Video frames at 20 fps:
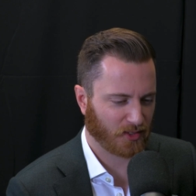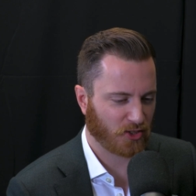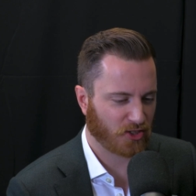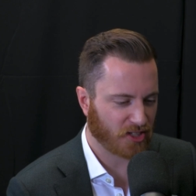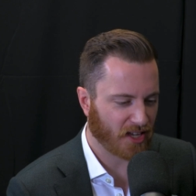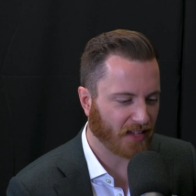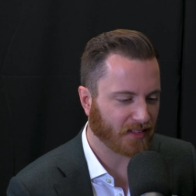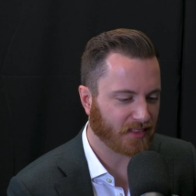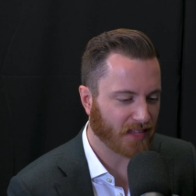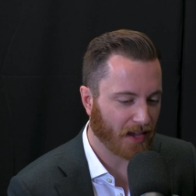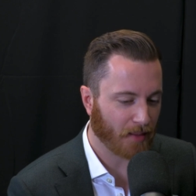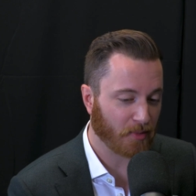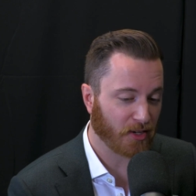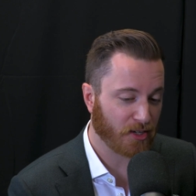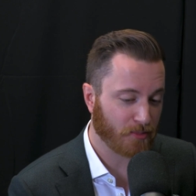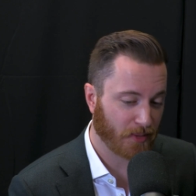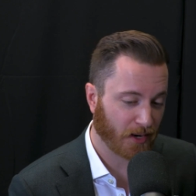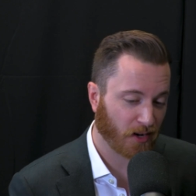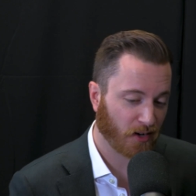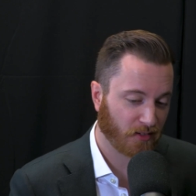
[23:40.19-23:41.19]
There's not that
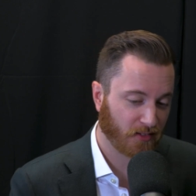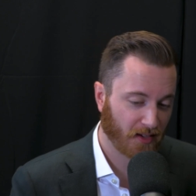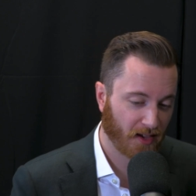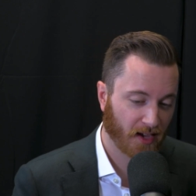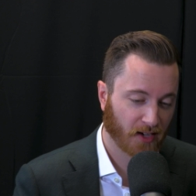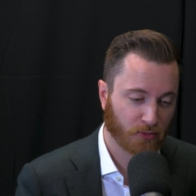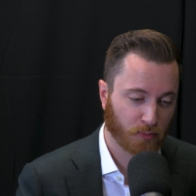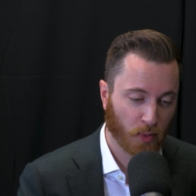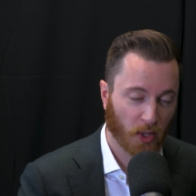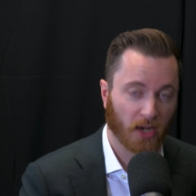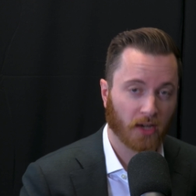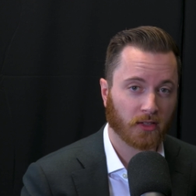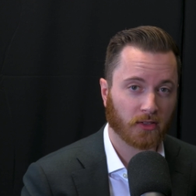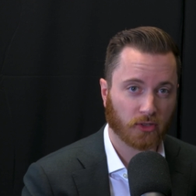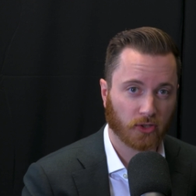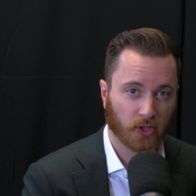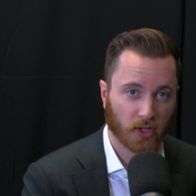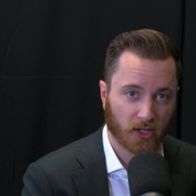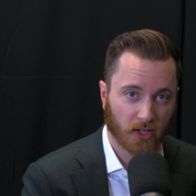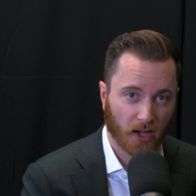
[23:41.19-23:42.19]
many bear attacks, but
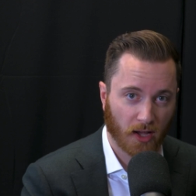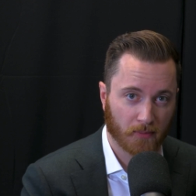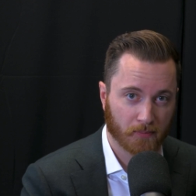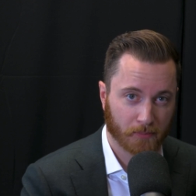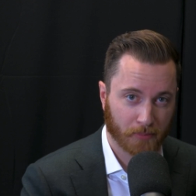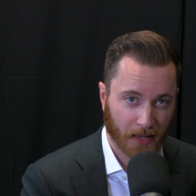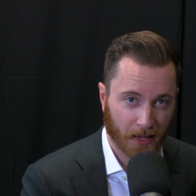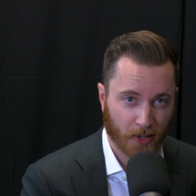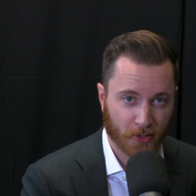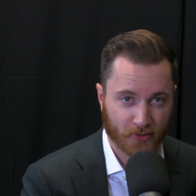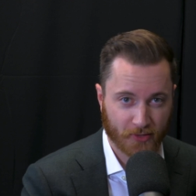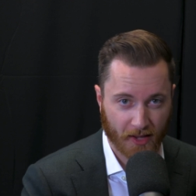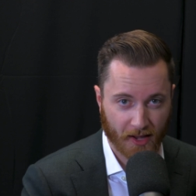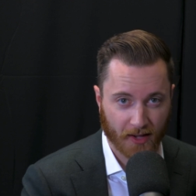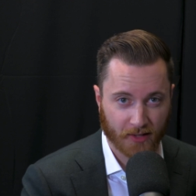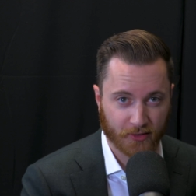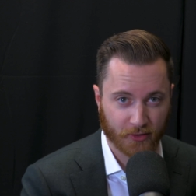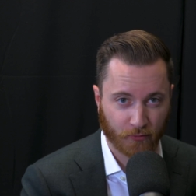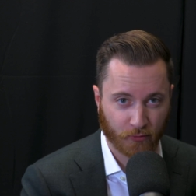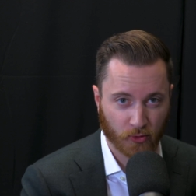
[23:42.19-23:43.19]
look up bear
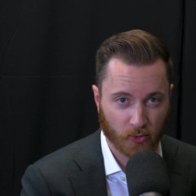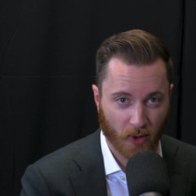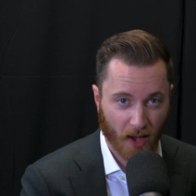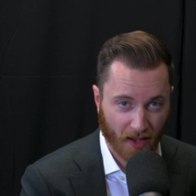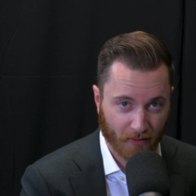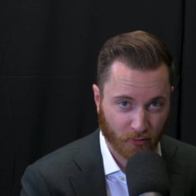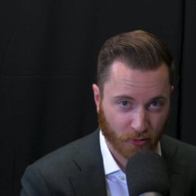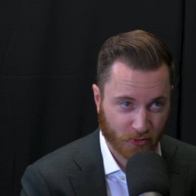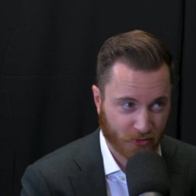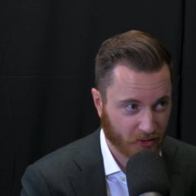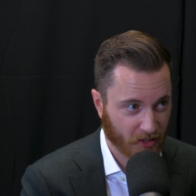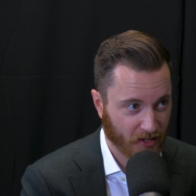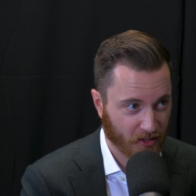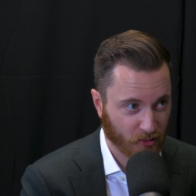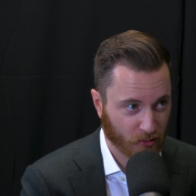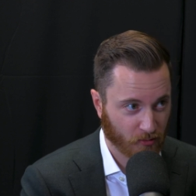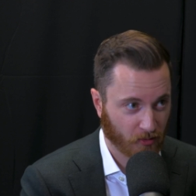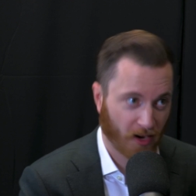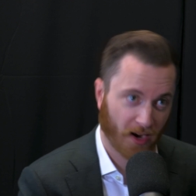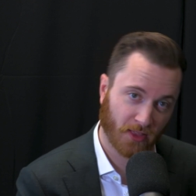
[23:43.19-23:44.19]
attacks if you ever say
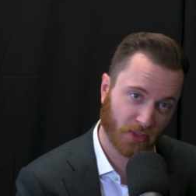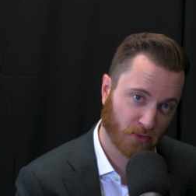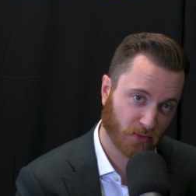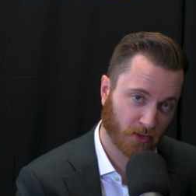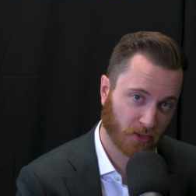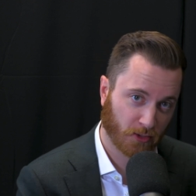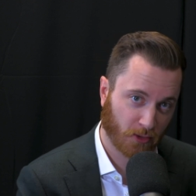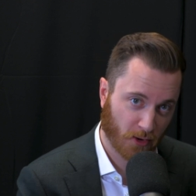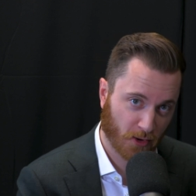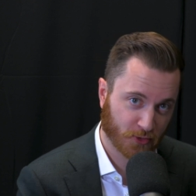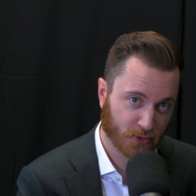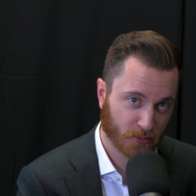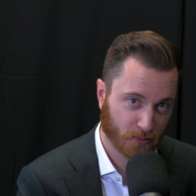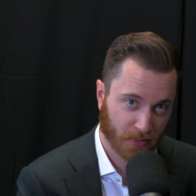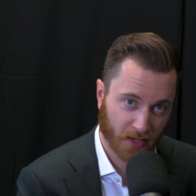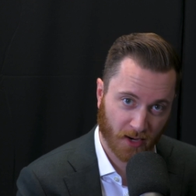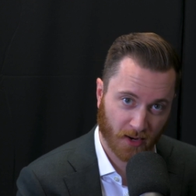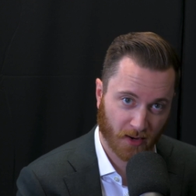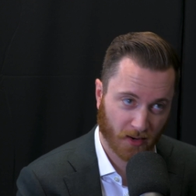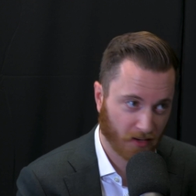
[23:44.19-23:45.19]
you'd rather run across a
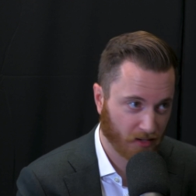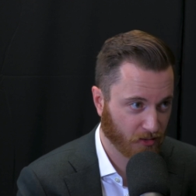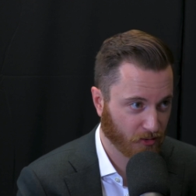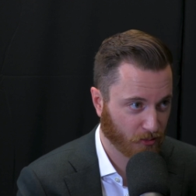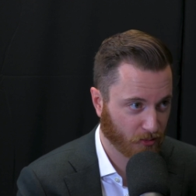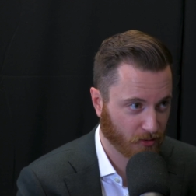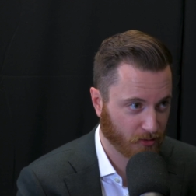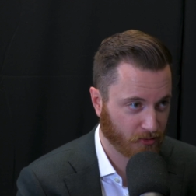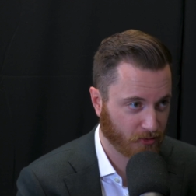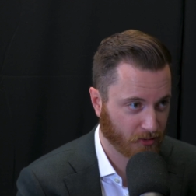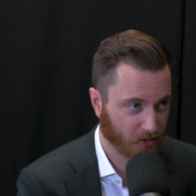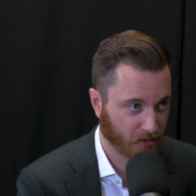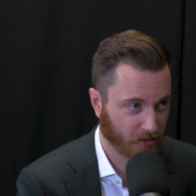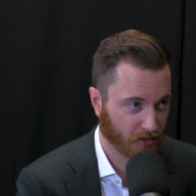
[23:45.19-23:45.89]
bear in the woods than